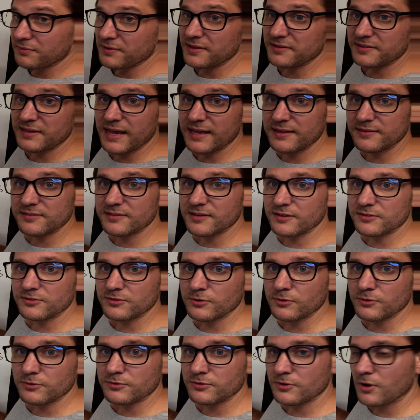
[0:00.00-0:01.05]
of these
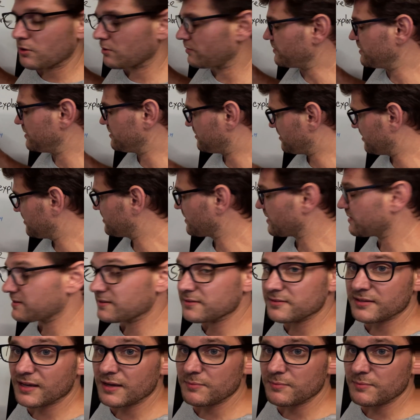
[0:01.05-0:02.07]
ancestors, all of these descendants,